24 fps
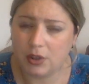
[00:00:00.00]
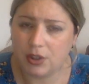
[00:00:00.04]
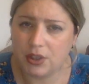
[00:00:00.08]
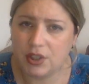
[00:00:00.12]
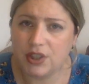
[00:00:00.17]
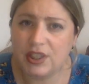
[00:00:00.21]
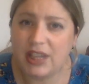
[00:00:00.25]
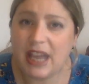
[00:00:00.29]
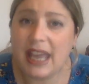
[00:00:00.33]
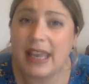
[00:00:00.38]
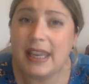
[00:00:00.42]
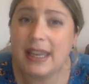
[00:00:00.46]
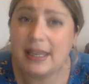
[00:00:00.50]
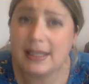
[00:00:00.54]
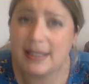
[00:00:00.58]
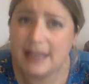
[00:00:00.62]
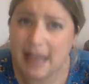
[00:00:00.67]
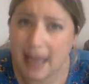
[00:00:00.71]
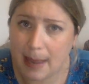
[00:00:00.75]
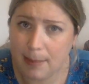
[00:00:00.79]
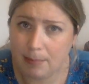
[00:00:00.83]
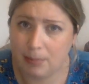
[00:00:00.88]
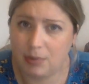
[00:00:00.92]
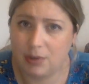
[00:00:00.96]
to take a
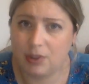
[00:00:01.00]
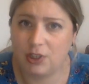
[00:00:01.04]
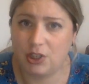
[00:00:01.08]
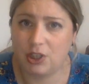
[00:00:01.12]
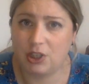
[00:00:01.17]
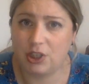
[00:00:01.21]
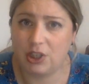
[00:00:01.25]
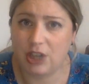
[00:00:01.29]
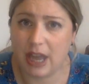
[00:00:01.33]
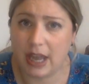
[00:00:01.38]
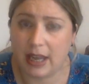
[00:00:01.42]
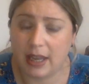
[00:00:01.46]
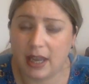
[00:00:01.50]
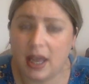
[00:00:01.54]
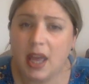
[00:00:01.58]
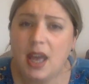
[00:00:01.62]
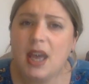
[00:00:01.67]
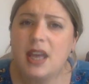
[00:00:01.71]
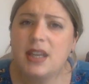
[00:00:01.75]
temperature check,